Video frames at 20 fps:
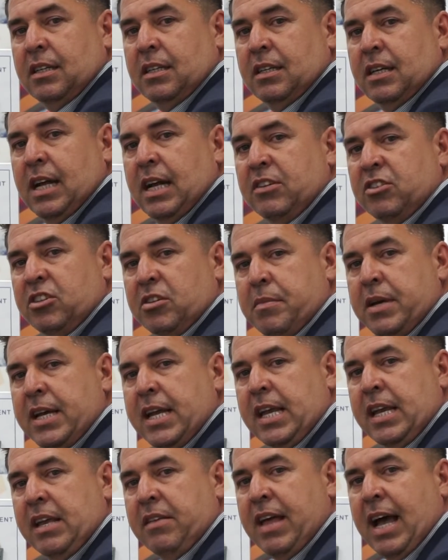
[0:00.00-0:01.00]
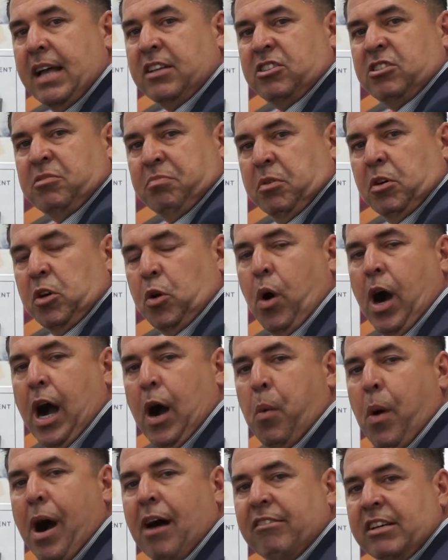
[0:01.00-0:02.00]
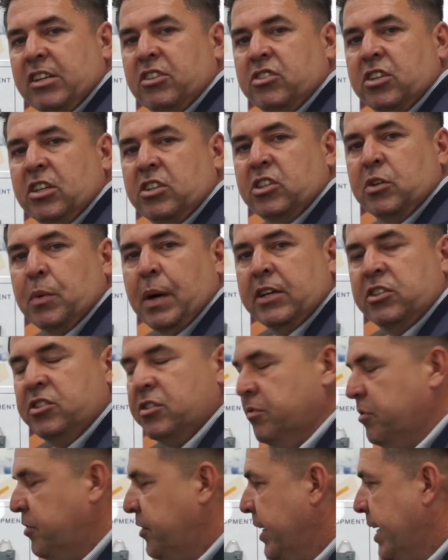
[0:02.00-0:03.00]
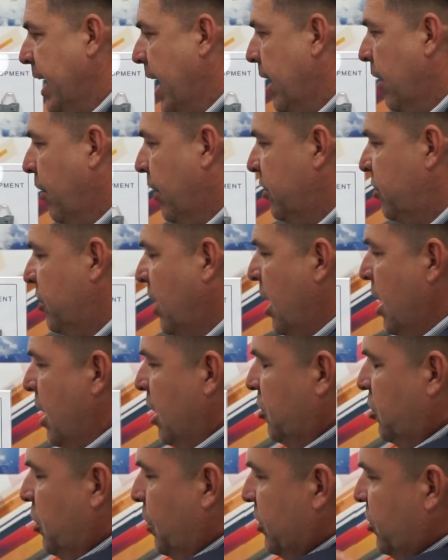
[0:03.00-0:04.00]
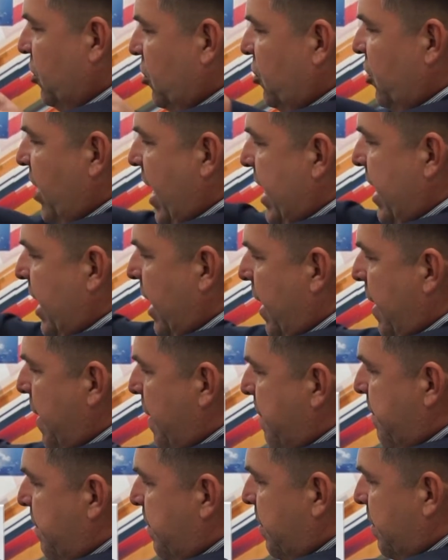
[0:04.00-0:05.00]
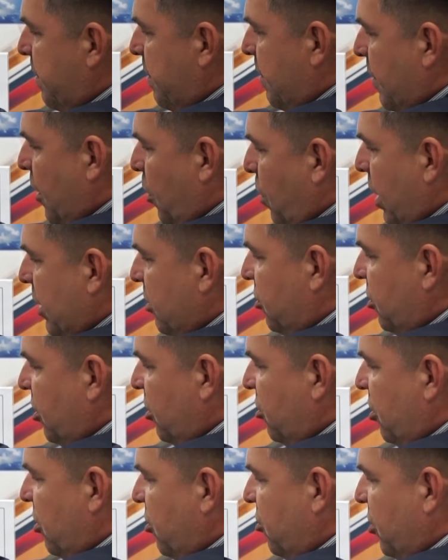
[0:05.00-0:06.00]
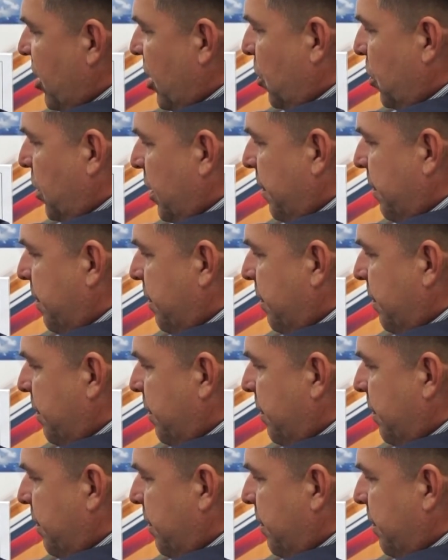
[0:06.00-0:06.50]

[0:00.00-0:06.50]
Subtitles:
And to me, that's quite a worrying situation for the airlines. So as I said, once this is sealed,